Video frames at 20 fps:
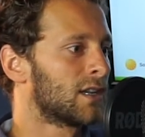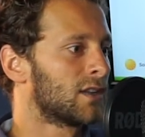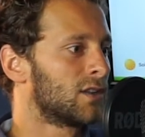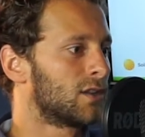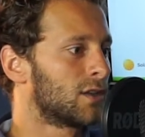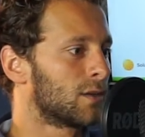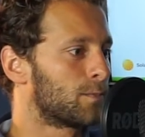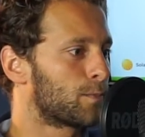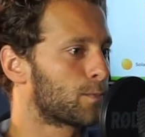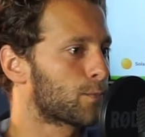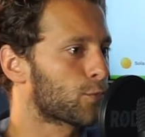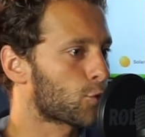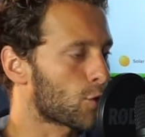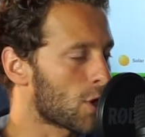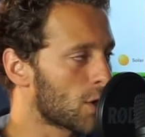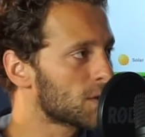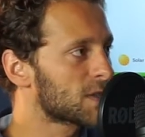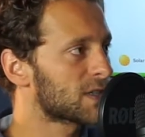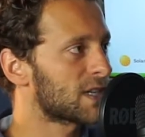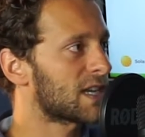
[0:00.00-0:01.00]
the
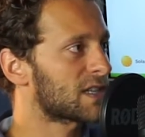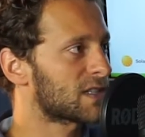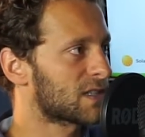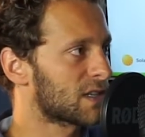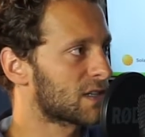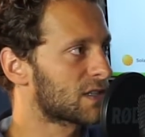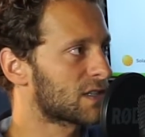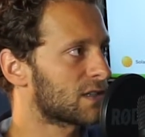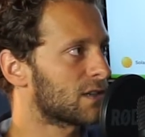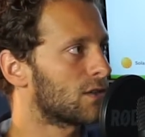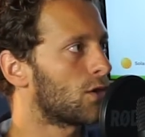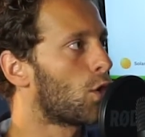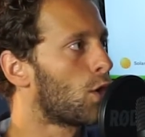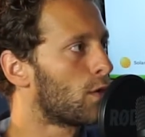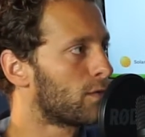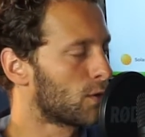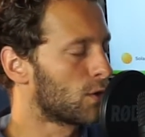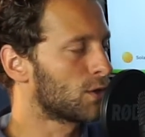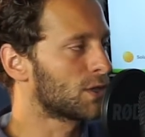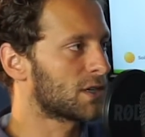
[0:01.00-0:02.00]
processes
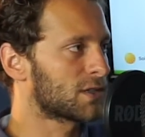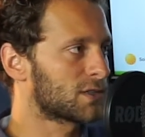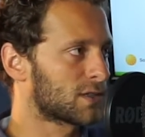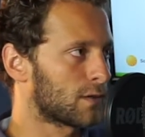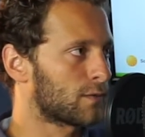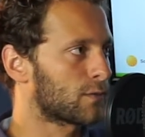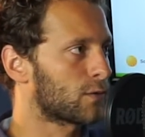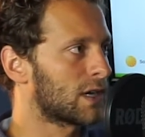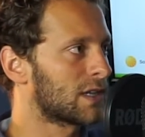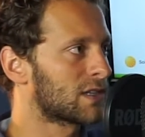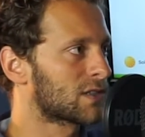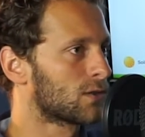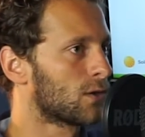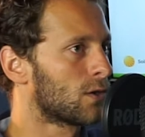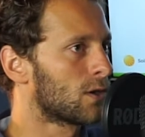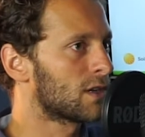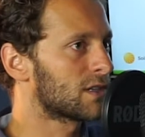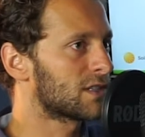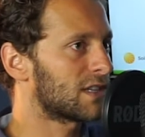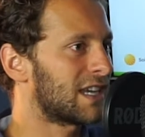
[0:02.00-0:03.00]
of all those software
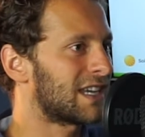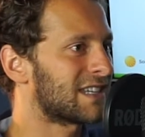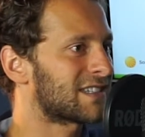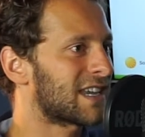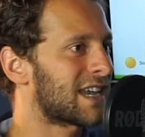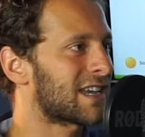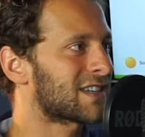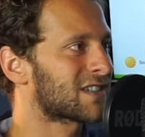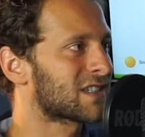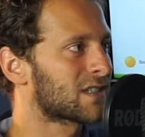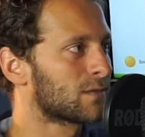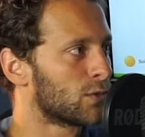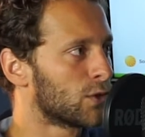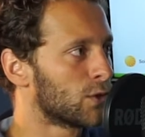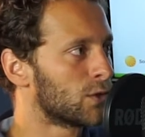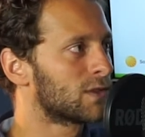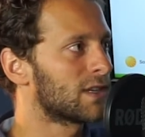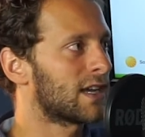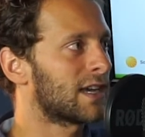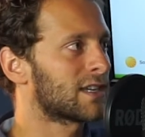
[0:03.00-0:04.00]
installers is as
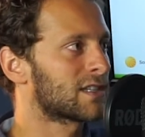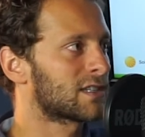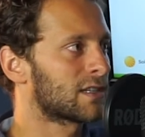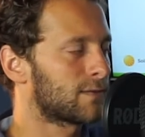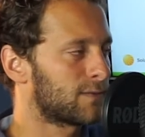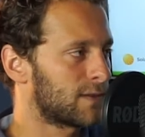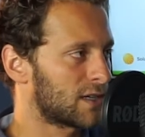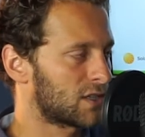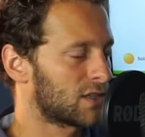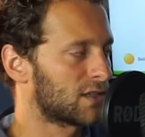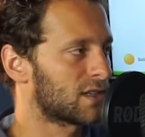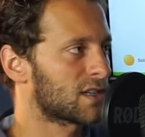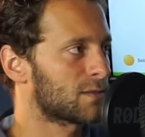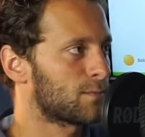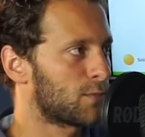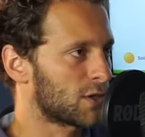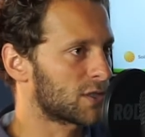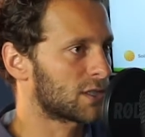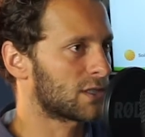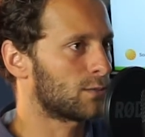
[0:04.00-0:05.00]
smooth and as efficient as
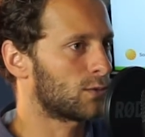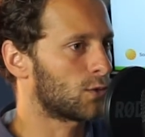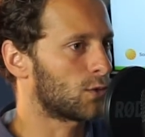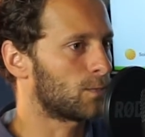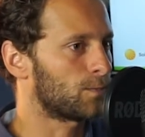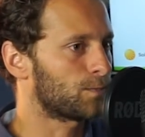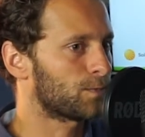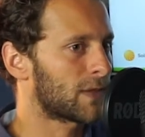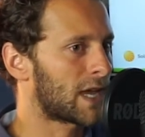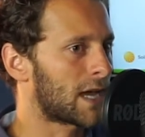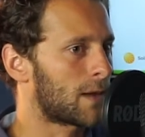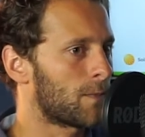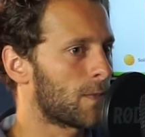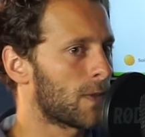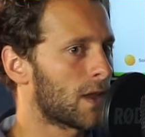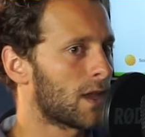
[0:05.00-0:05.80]
possible. Now,